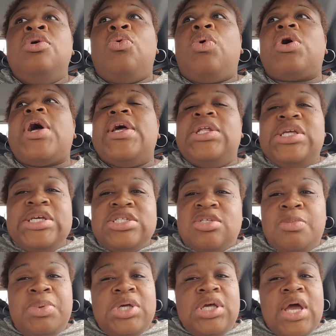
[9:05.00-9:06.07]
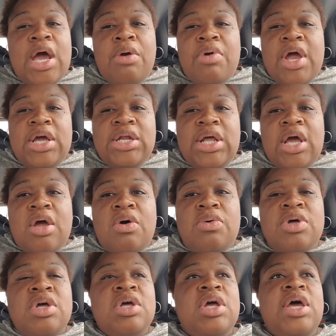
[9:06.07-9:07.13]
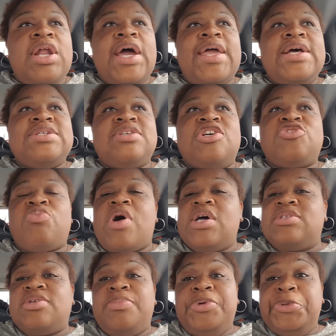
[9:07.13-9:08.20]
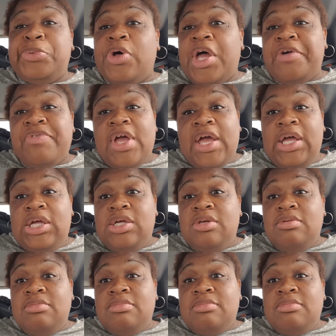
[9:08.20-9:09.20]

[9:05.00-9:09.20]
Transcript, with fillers: where I need to be at right now, and I guess that's why some people have eight.